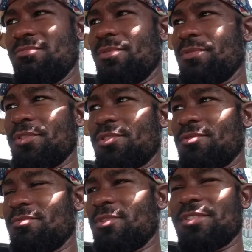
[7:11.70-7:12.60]

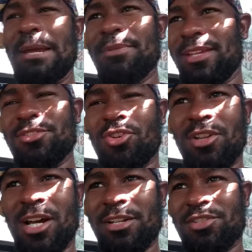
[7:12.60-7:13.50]
just typing things
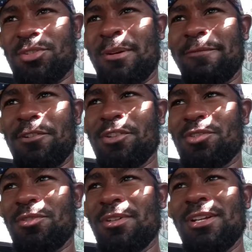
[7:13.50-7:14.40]
online, just share my feelings
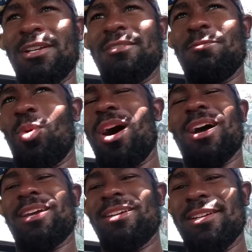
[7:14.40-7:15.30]
on
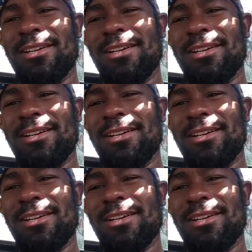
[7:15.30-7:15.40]
why,